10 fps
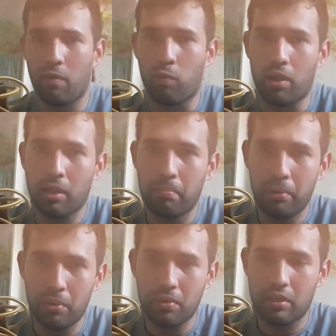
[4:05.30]
work
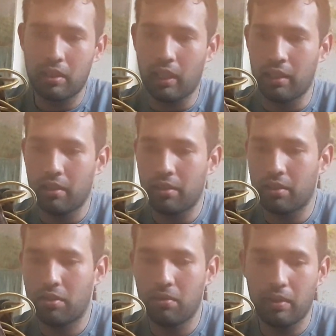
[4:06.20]
boot kind of
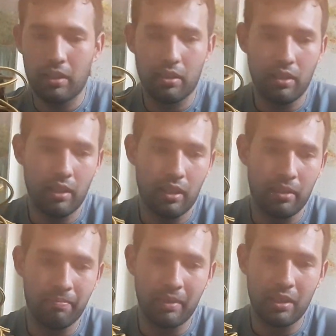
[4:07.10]
look to it.
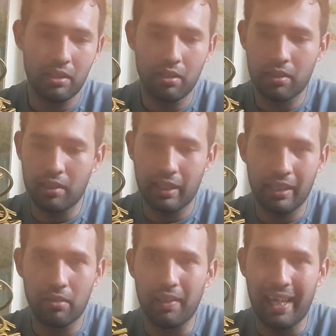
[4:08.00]
It just looks like
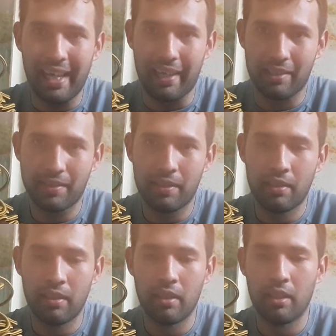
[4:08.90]
it'll last,
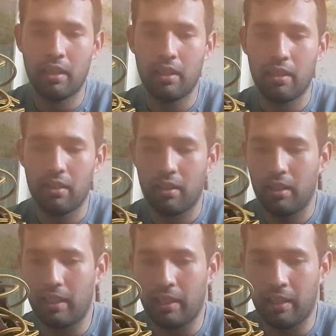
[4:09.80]

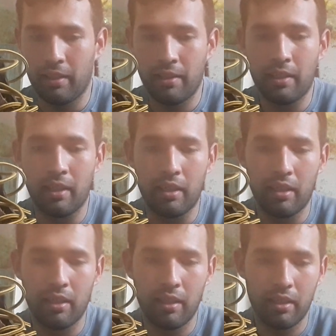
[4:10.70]
and
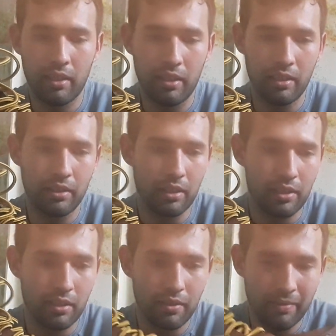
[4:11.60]
it's
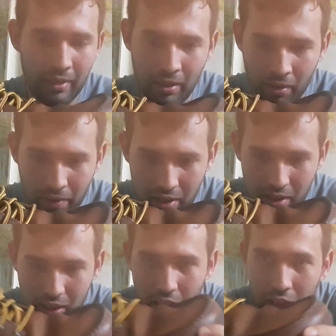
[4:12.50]
just the
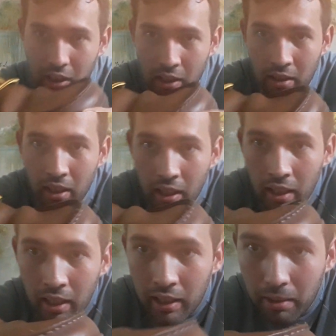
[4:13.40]
stitching. You
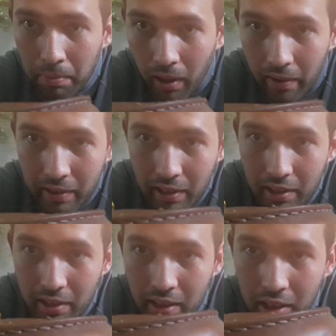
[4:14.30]
can probably see the
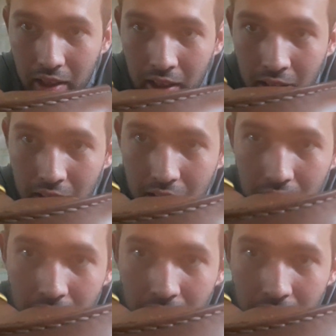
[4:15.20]
stitching. It's just